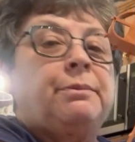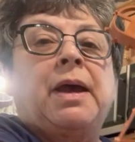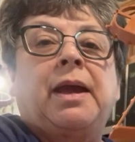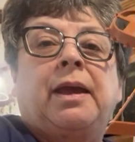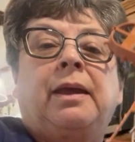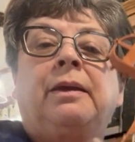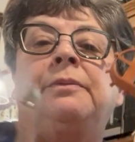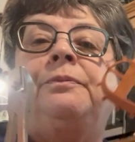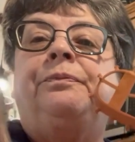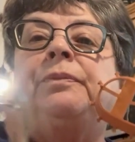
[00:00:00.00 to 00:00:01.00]
my
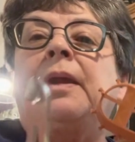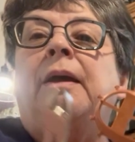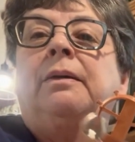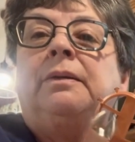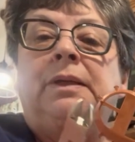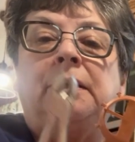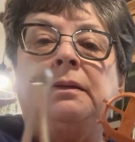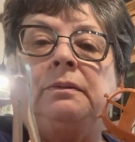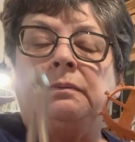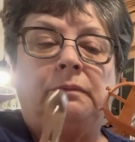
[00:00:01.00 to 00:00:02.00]

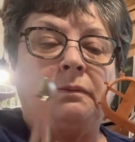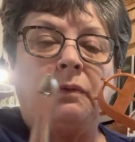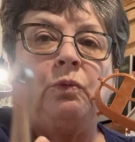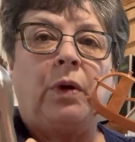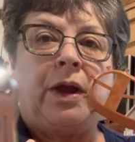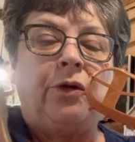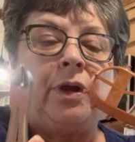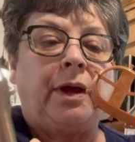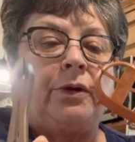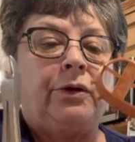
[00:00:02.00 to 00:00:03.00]
little wire
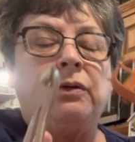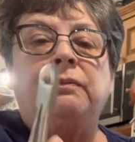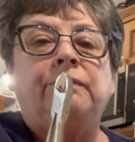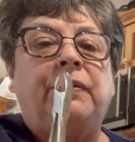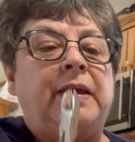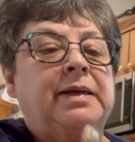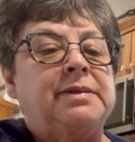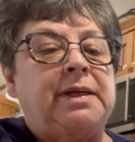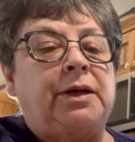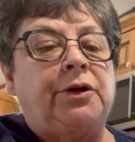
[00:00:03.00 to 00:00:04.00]
cutter
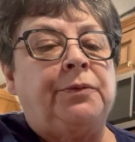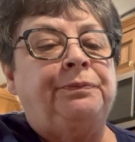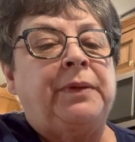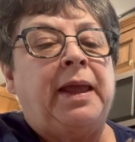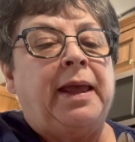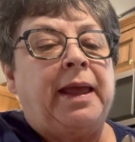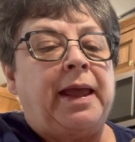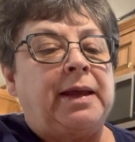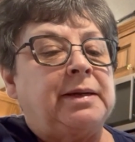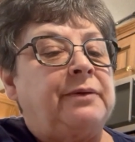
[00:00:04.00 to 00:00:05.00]
things here,
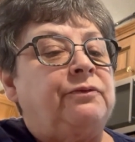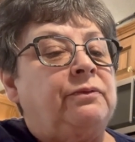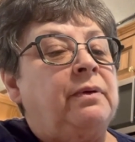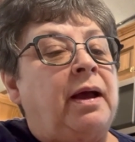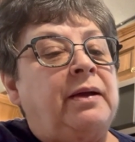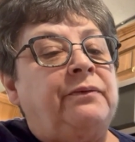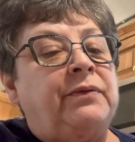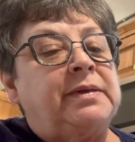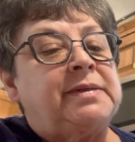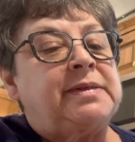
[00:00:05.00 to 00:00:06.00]
and I've
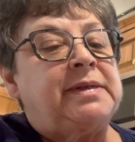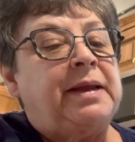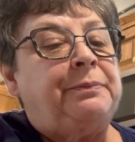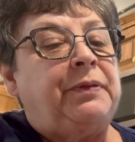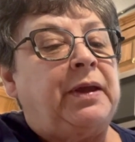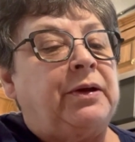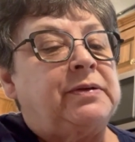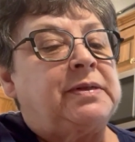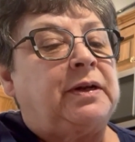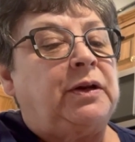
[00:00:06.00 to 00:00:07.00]
snipped there
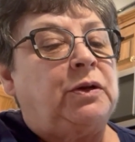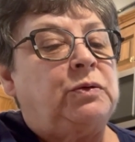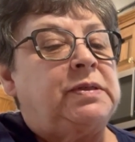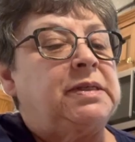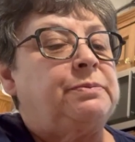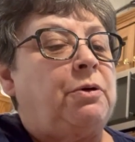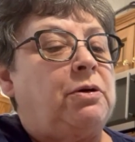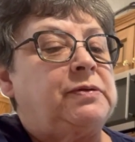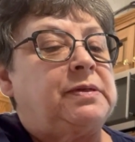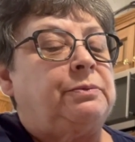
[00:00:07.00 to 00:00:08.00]
as close as
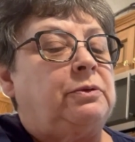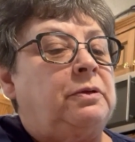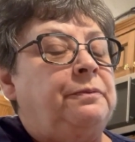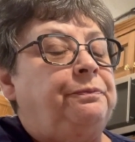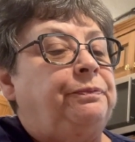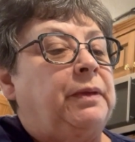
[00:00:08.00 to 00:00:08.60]
possible